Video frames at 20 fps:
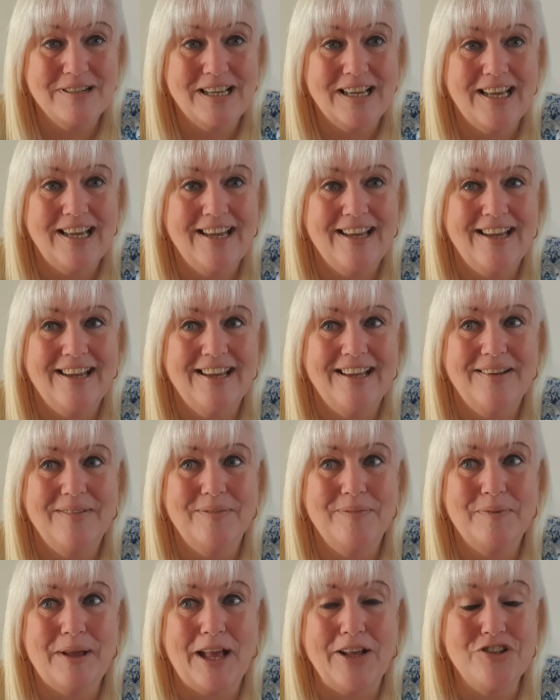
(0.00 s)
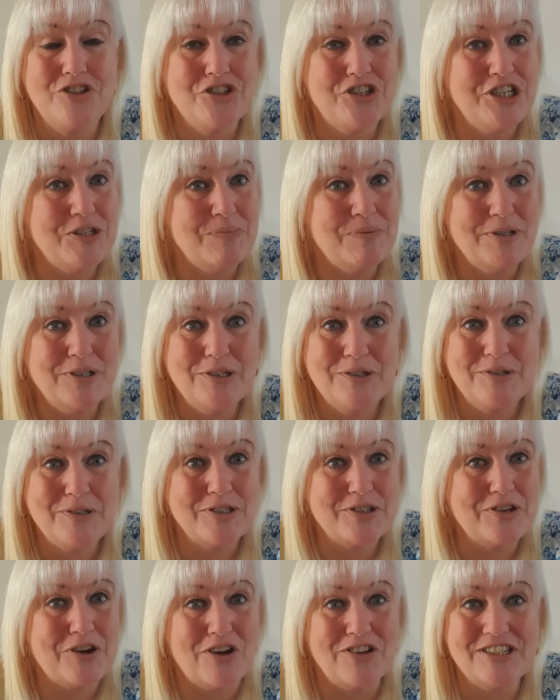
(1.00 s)
and she's been
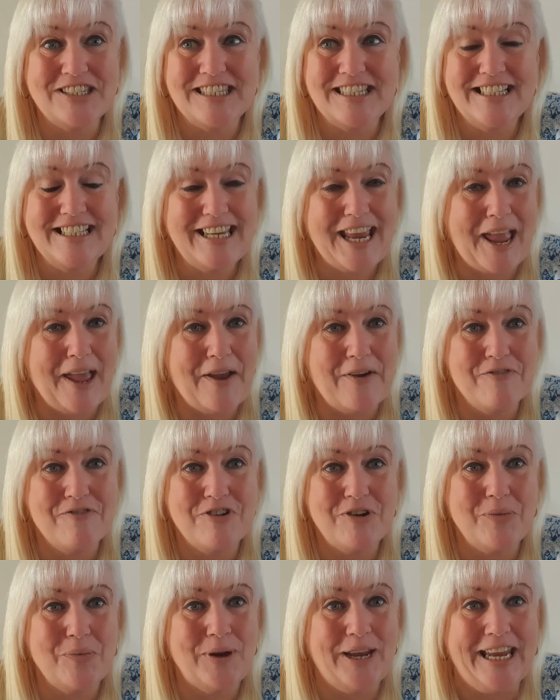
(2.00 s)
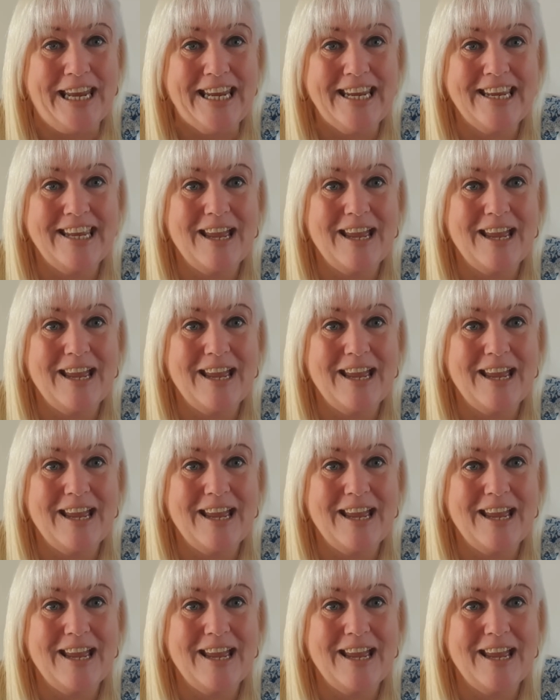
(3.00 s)
losing constantly every week,